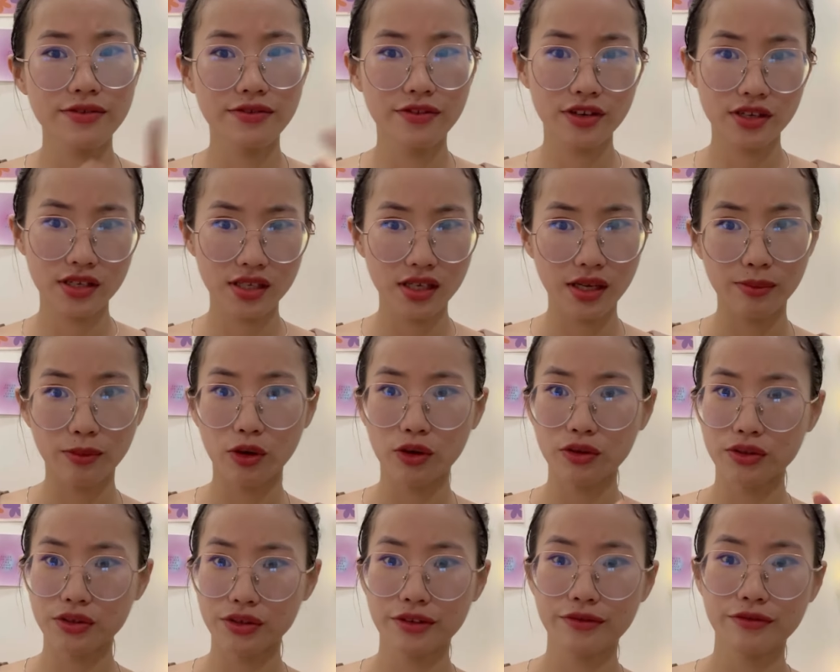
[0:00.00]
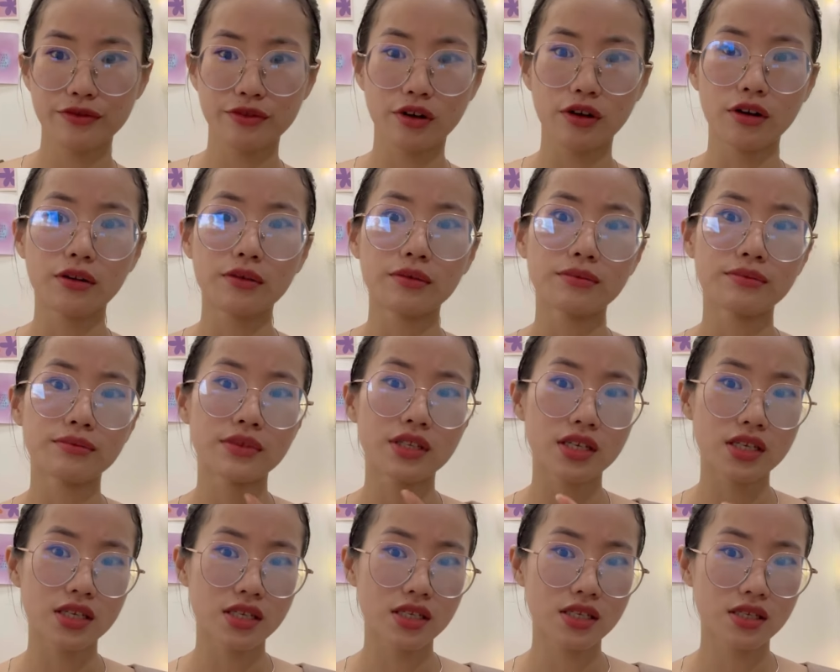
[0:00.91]
first time ordering from
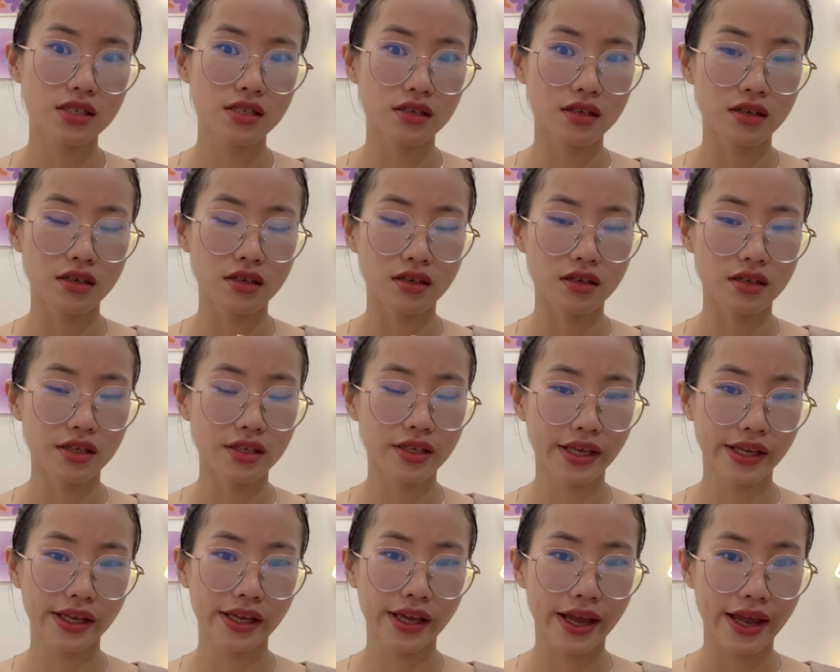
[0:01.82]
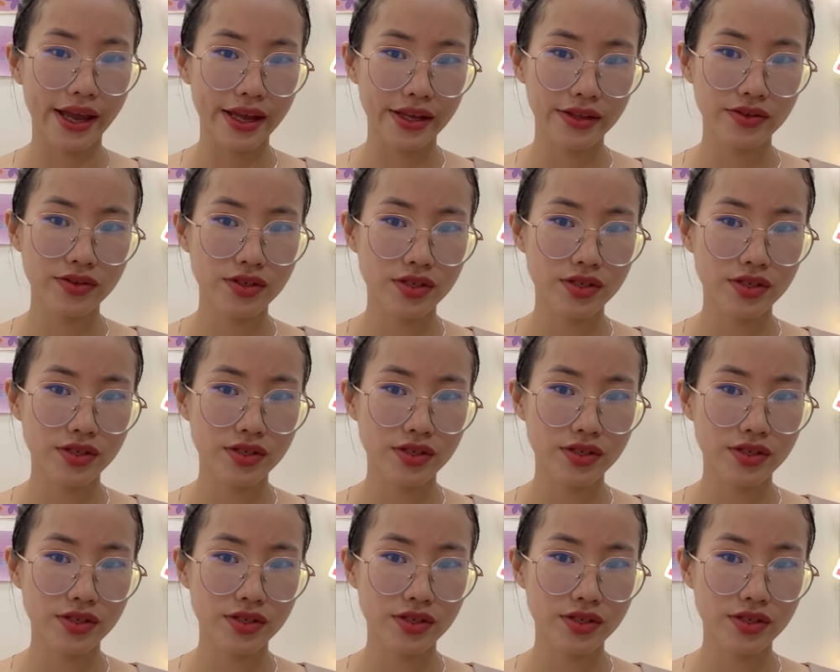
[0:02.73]
this Ketch.